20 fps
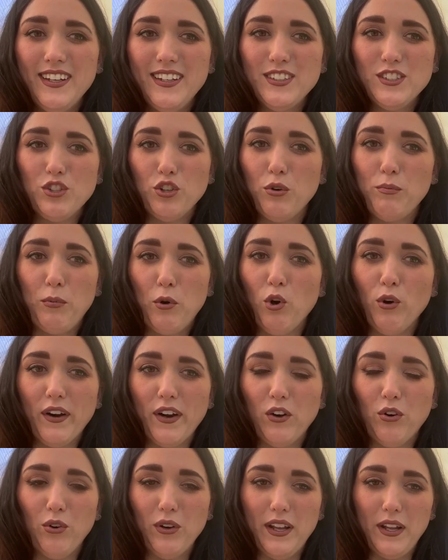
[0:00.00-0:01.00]
sort of pouring
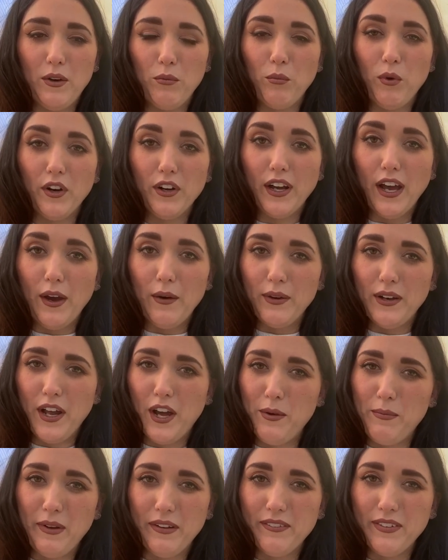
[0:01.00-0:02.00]
it all in one go and
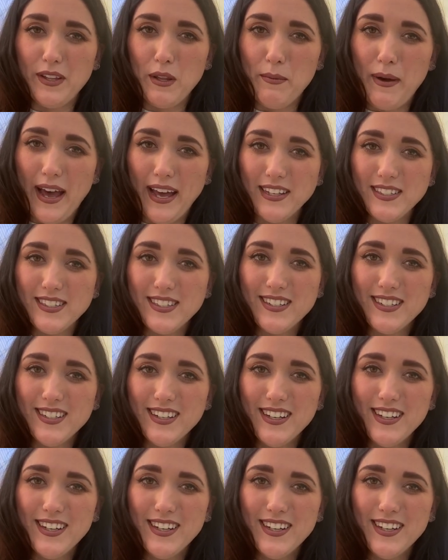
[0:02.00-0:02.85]
hoping for the best.